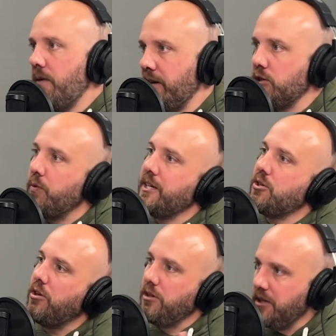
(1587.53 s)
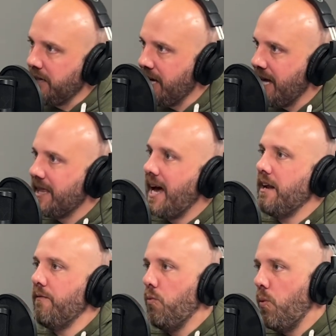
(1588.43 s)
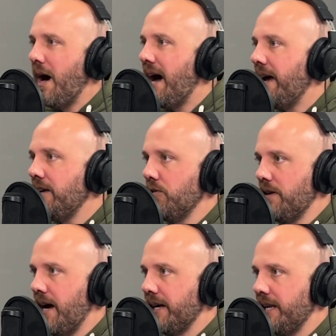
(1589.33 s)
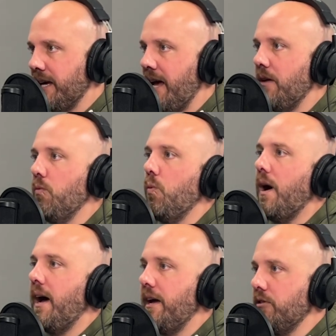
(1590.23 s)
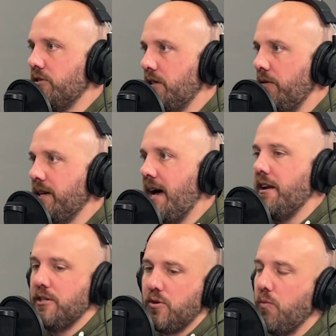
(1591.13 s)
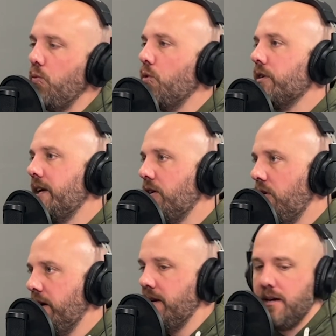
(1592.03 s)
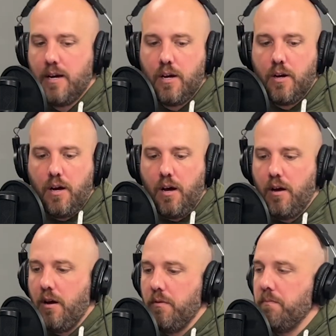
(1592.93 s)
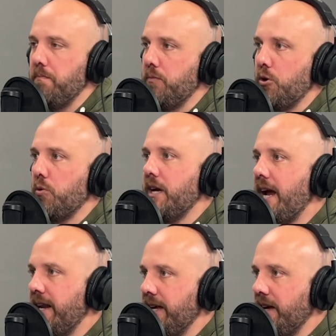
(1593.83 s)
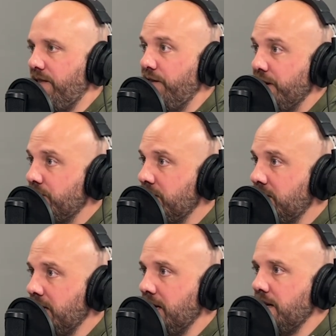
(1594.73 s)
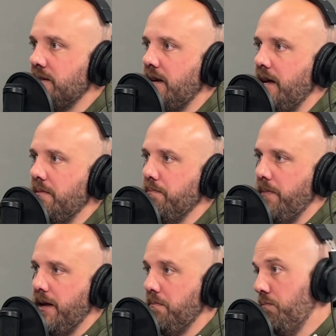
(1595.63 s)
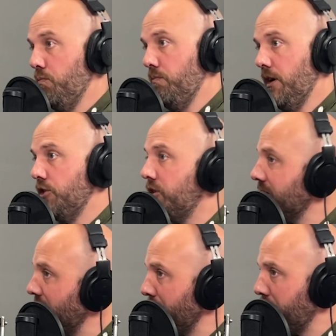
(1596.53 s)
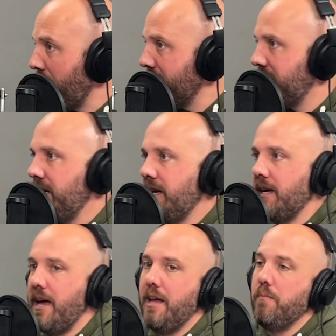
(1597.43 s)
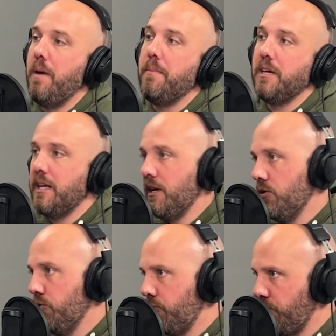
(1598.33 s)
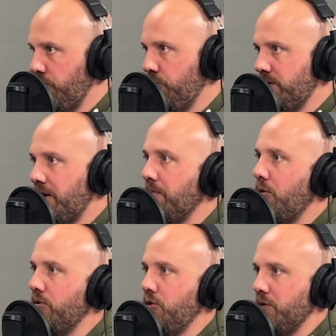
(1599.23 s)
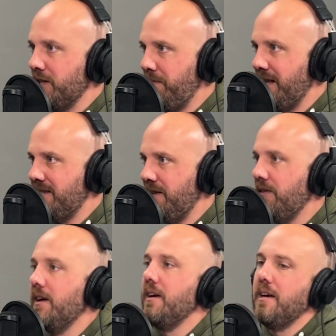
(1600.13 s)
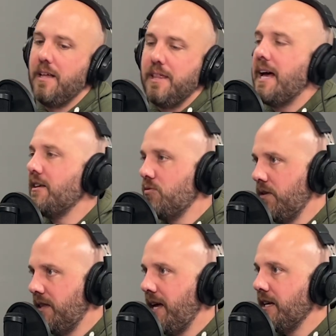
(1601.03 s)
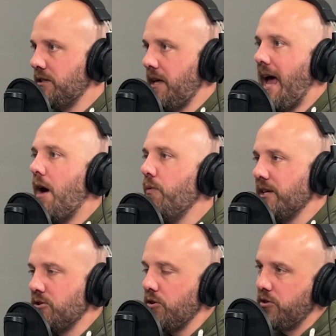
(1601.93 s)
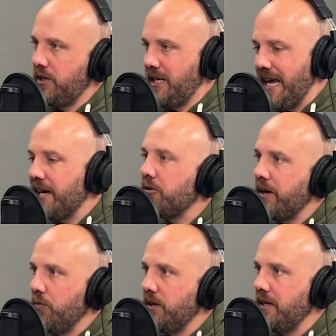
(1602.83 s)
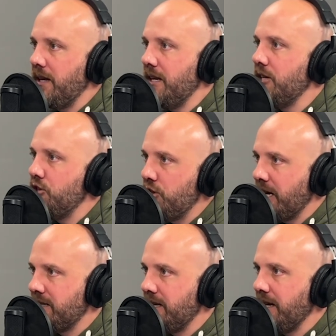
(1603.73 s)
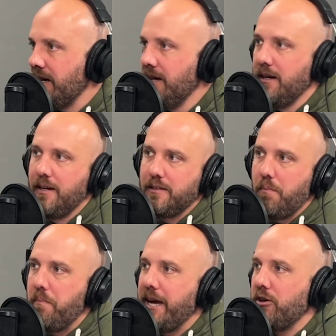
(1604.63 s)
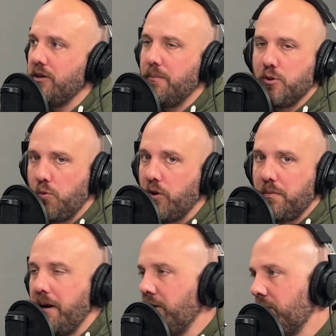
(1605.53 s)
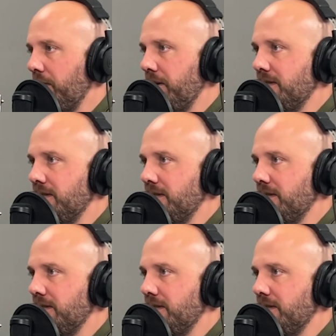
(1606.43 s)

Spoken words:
Right. And so we can start looking at that of why you're not getting ahead, why you're slowing down, and start working on creating efficiencies and adjusting pricing and maybe getting new crews that are too expensive. That sort of thing is how we can start tinkering with it and adjusting to make your numbers work and make your company